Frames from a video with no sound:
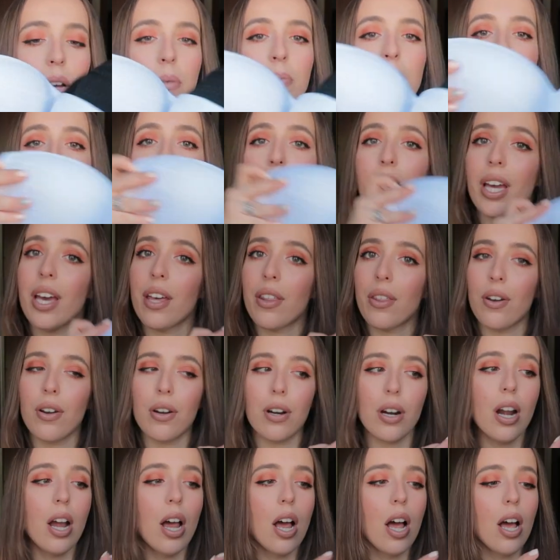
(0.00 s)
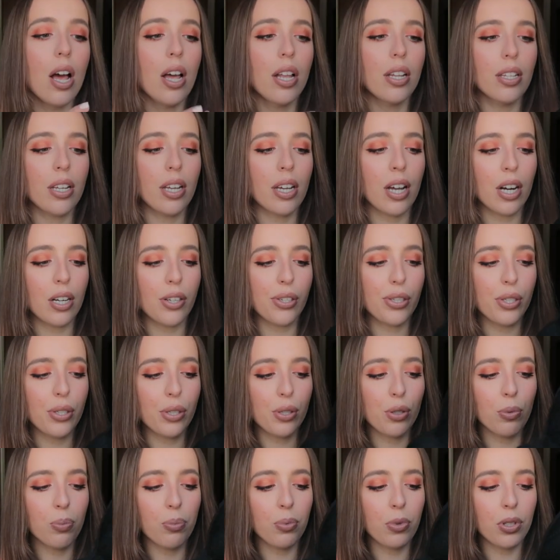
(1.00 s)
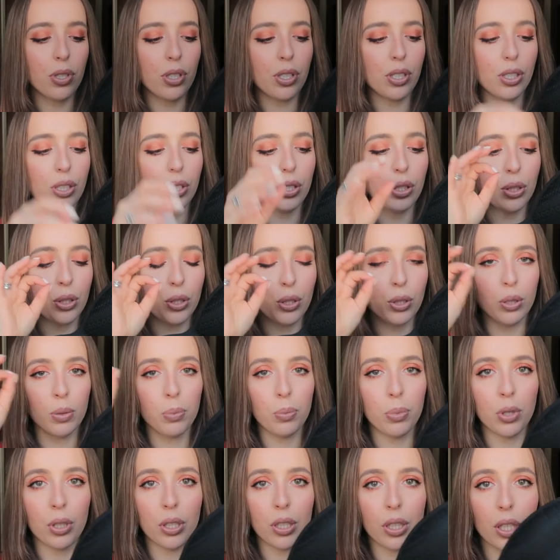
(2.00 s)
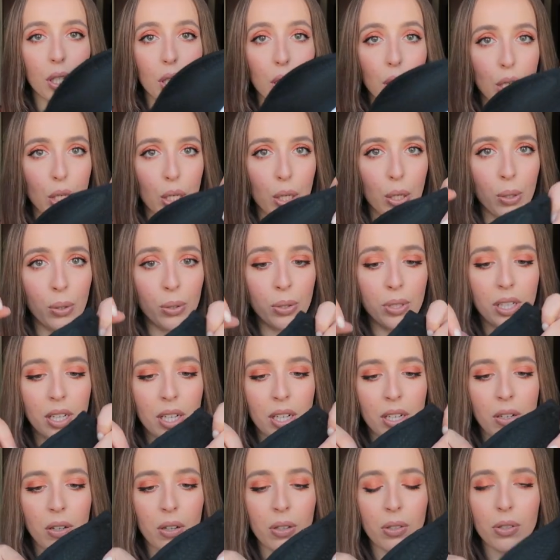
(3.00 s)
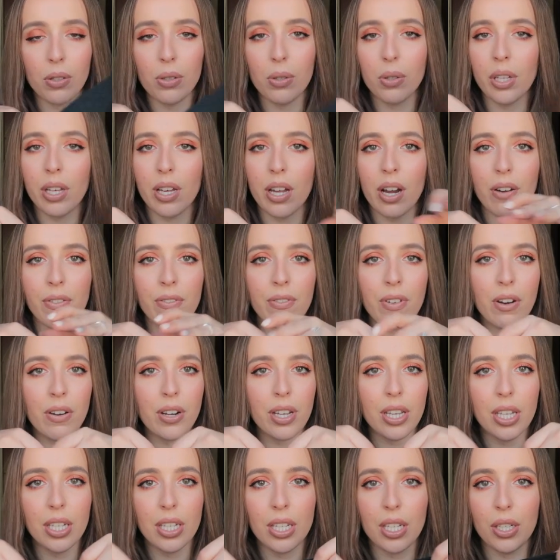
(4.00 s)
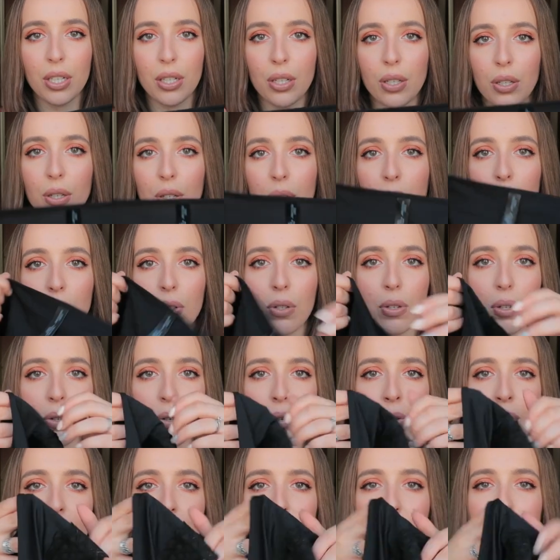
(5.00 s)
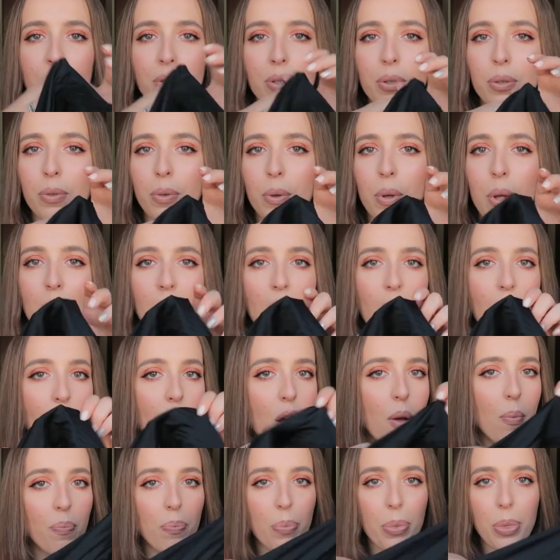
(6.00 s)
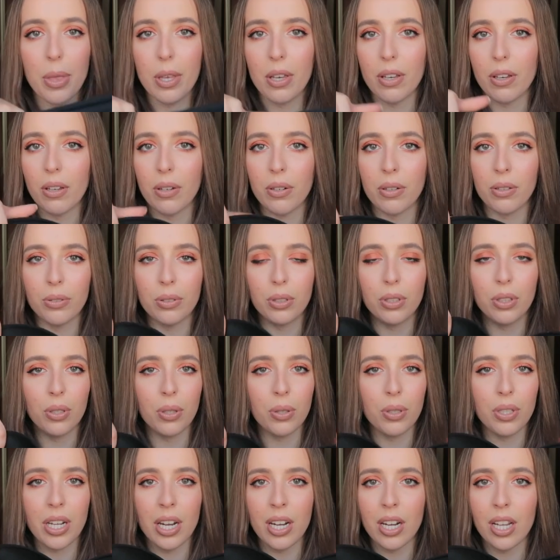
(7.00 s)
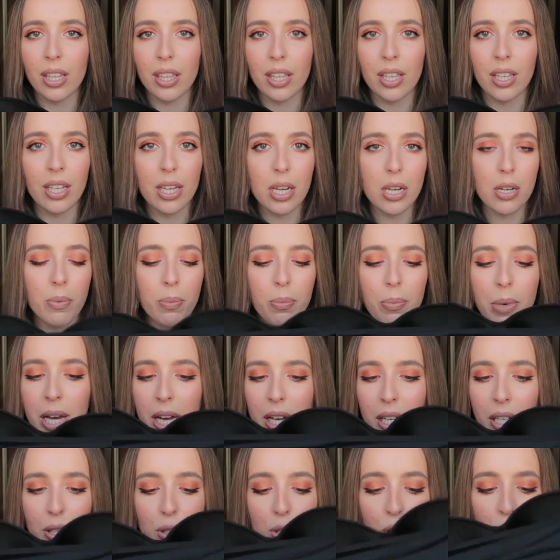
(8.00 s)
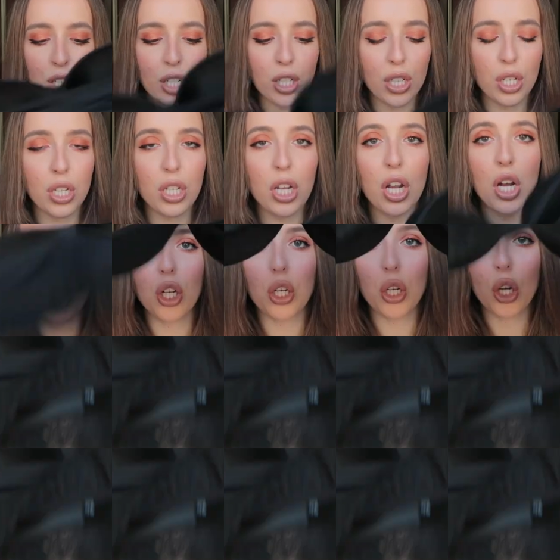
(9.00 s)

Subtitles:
come together. They are super, super cute, and also they are very easy to use. You don't have to, you know, close anything in the back. You just